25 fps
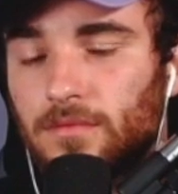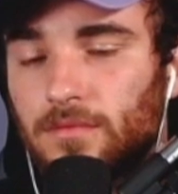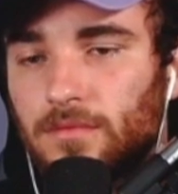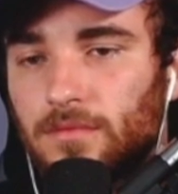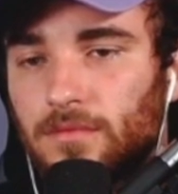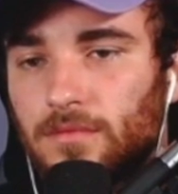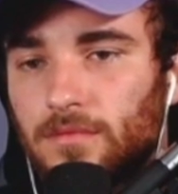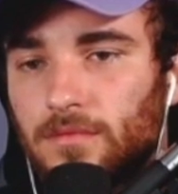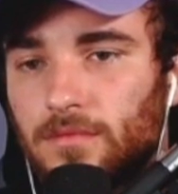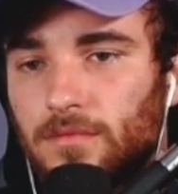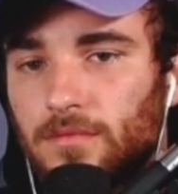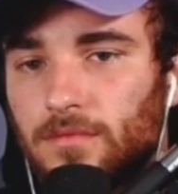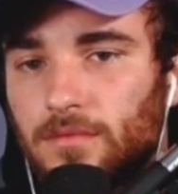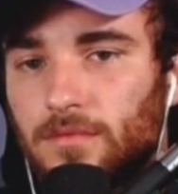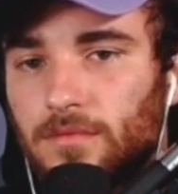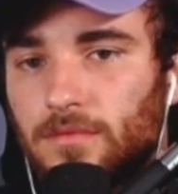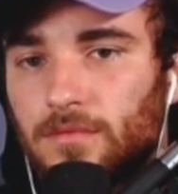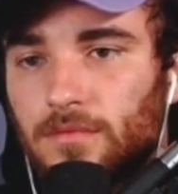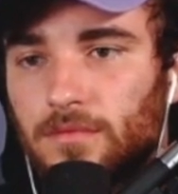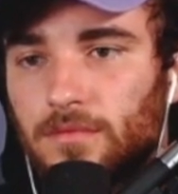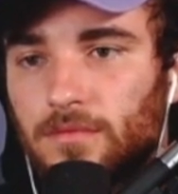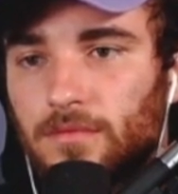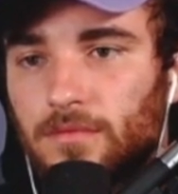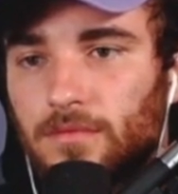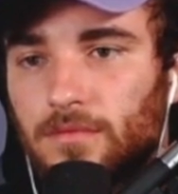
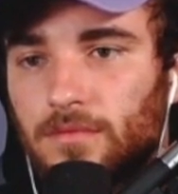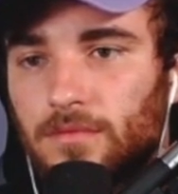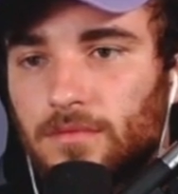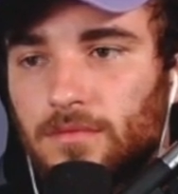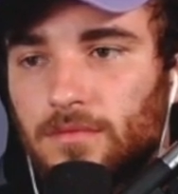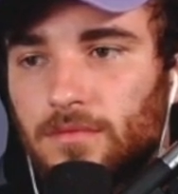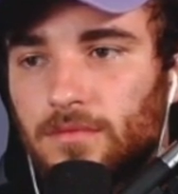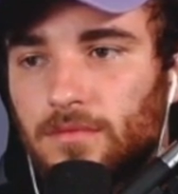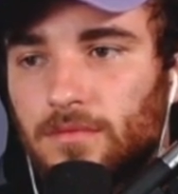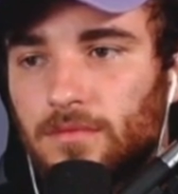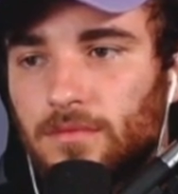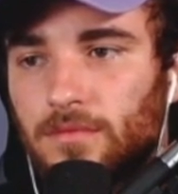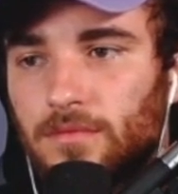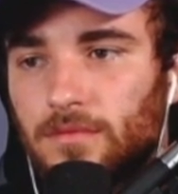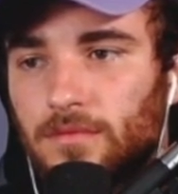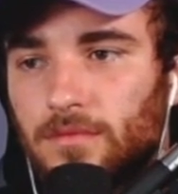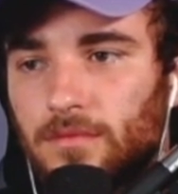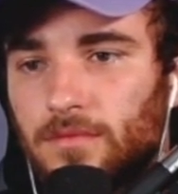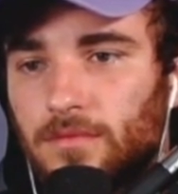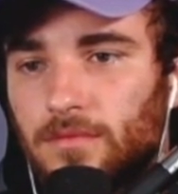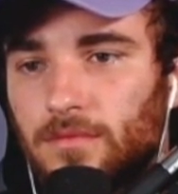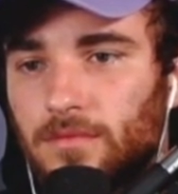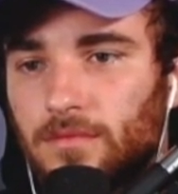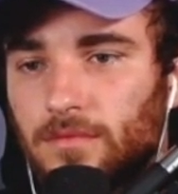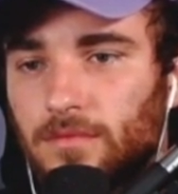
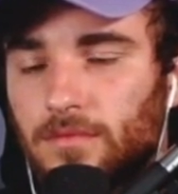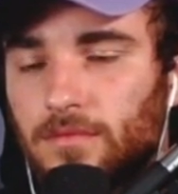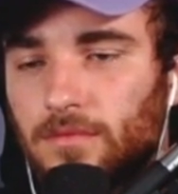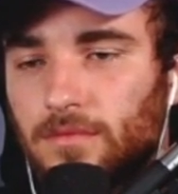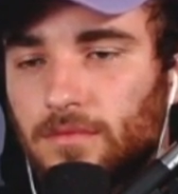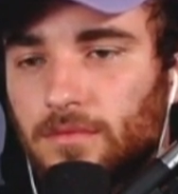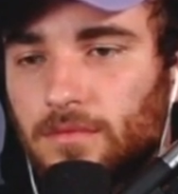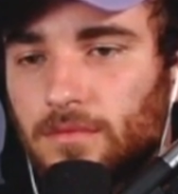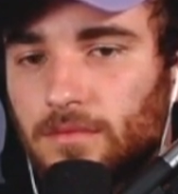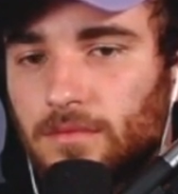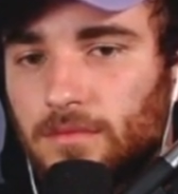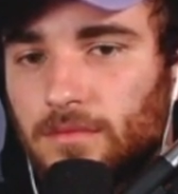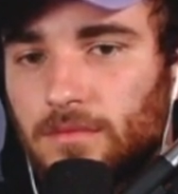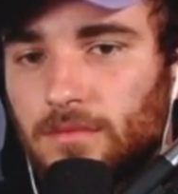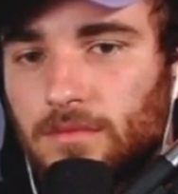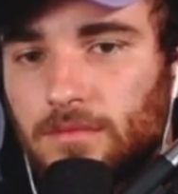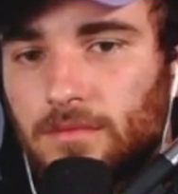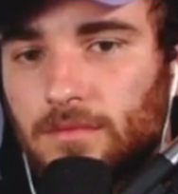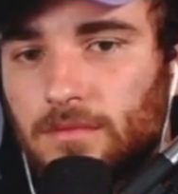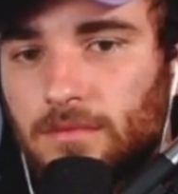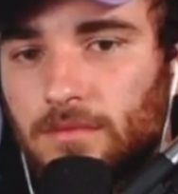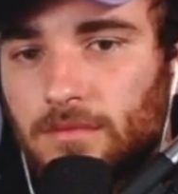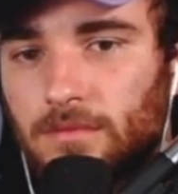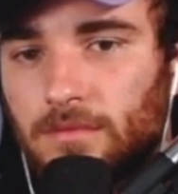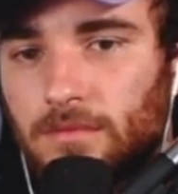
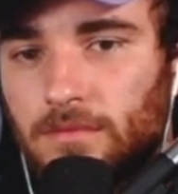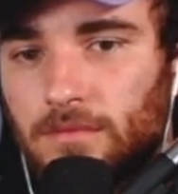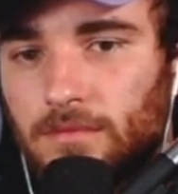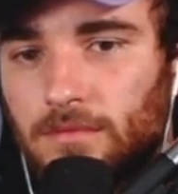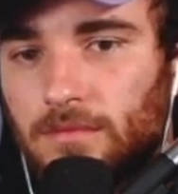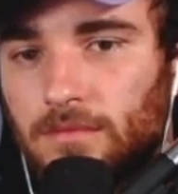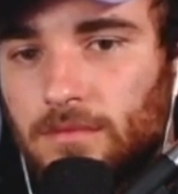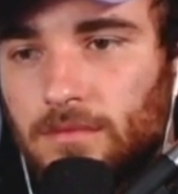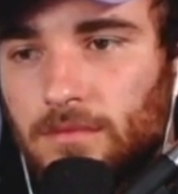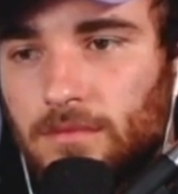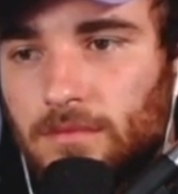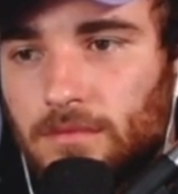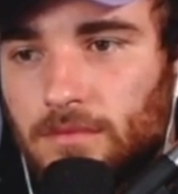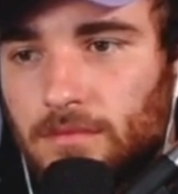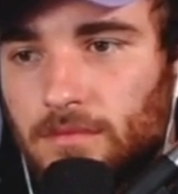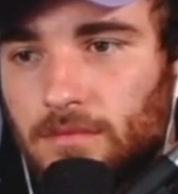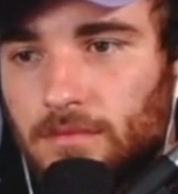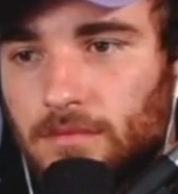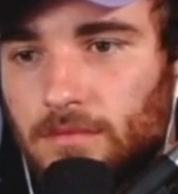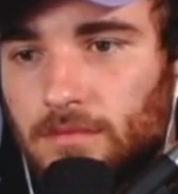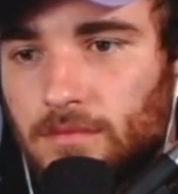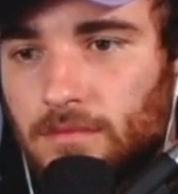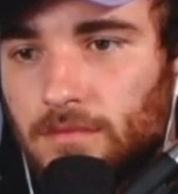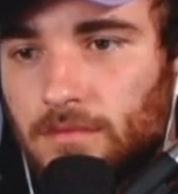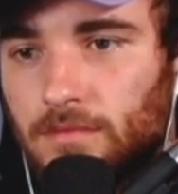
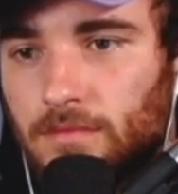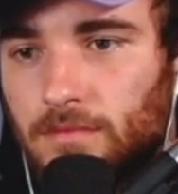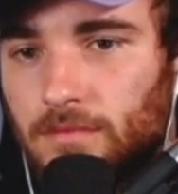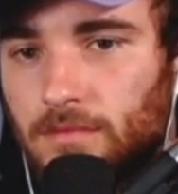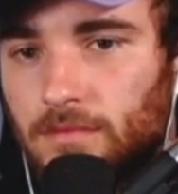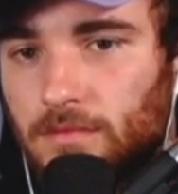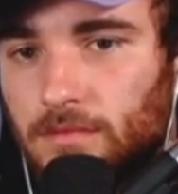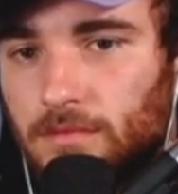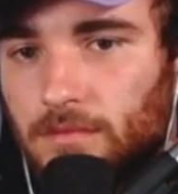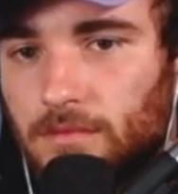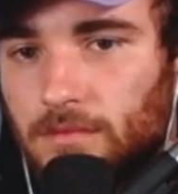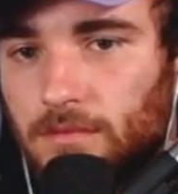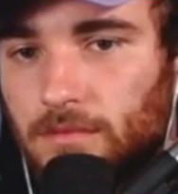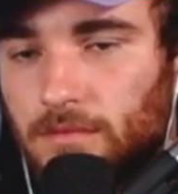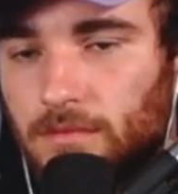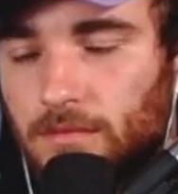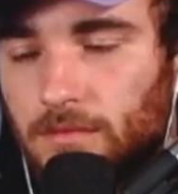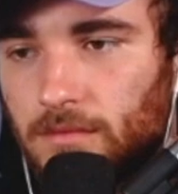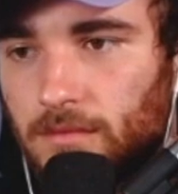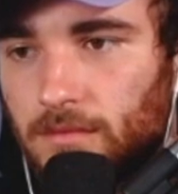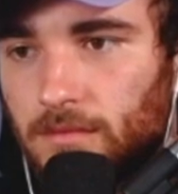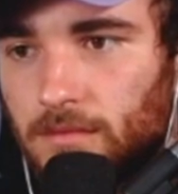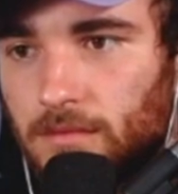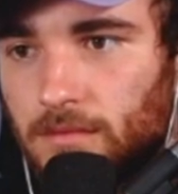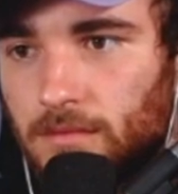
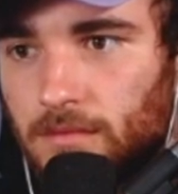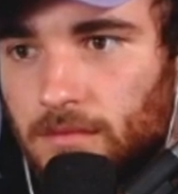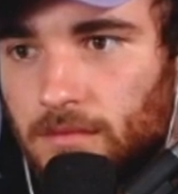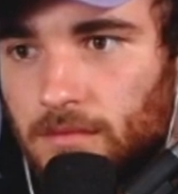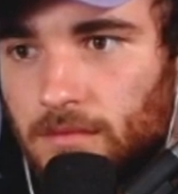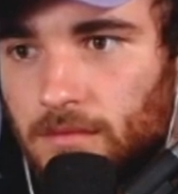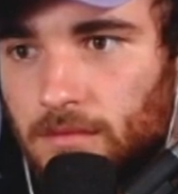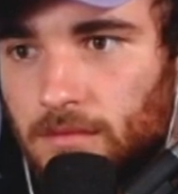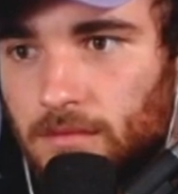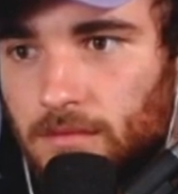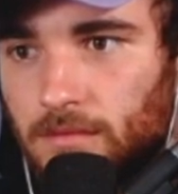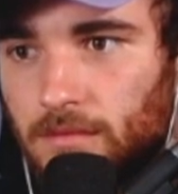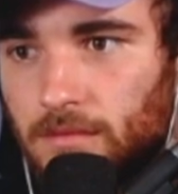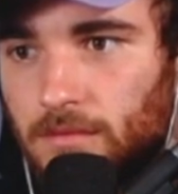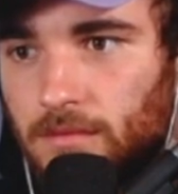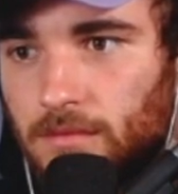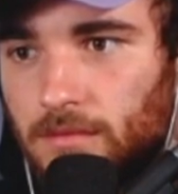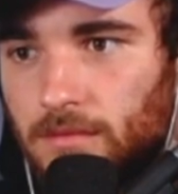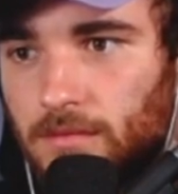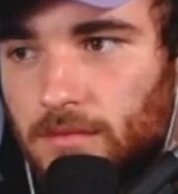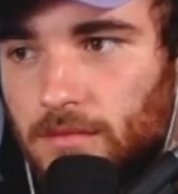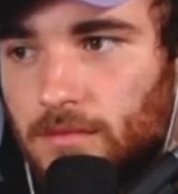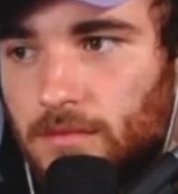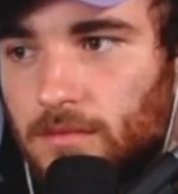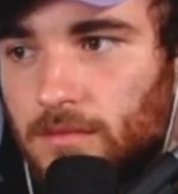
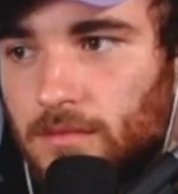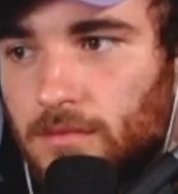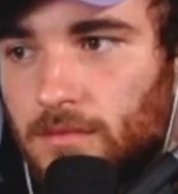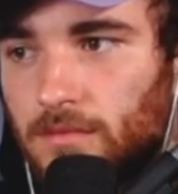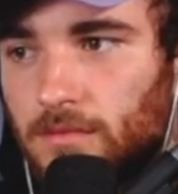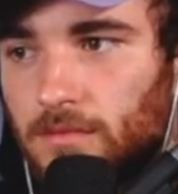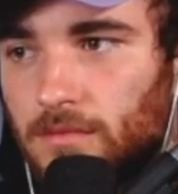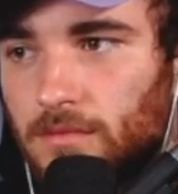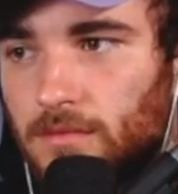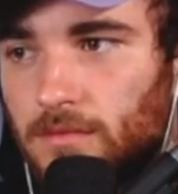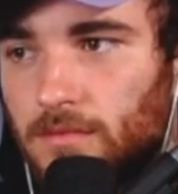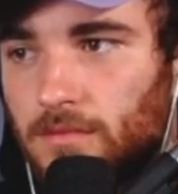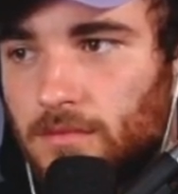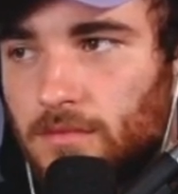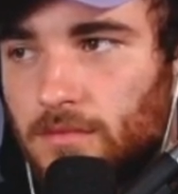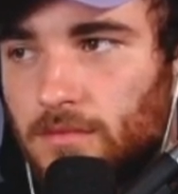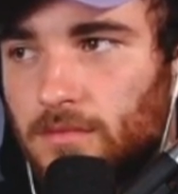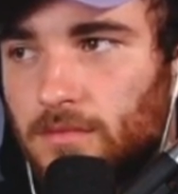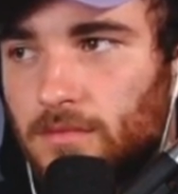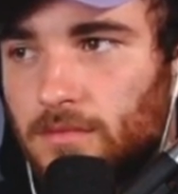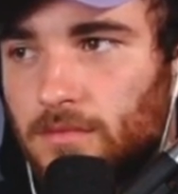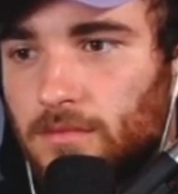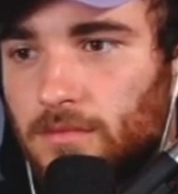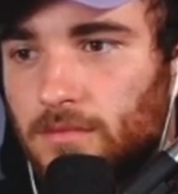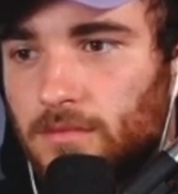
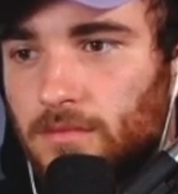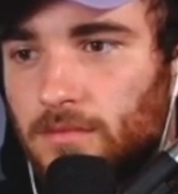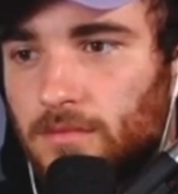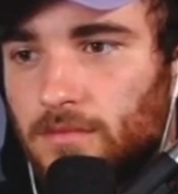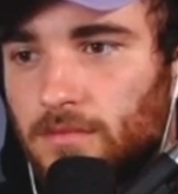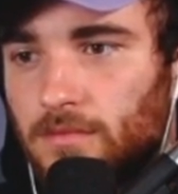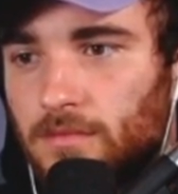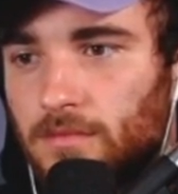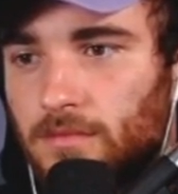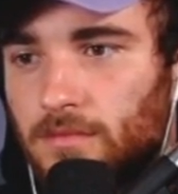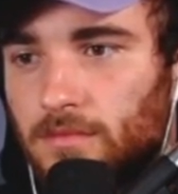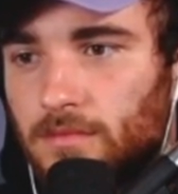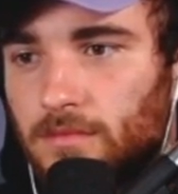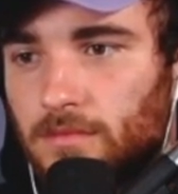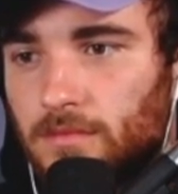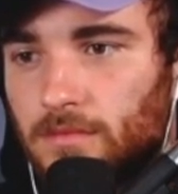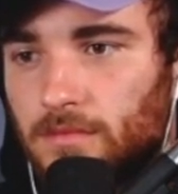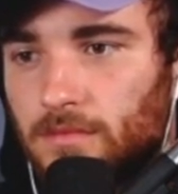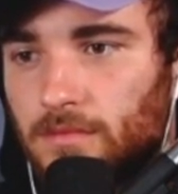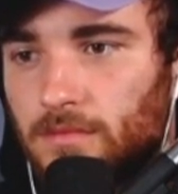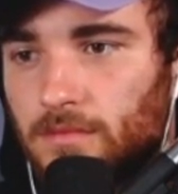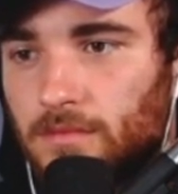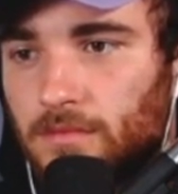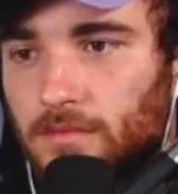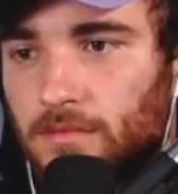(not speaking)